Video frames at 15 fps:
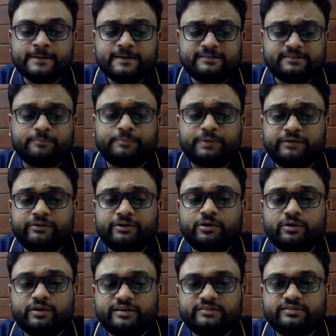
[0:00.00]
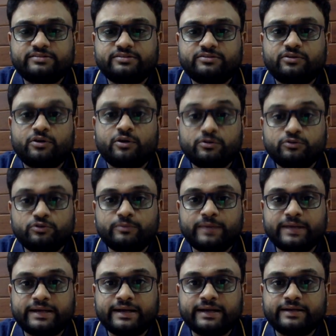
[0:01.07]
some private organizations are also
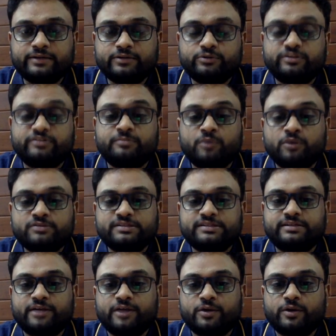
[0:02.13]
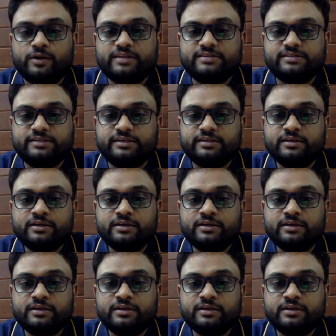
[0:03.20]
migrating to this blockchain technology.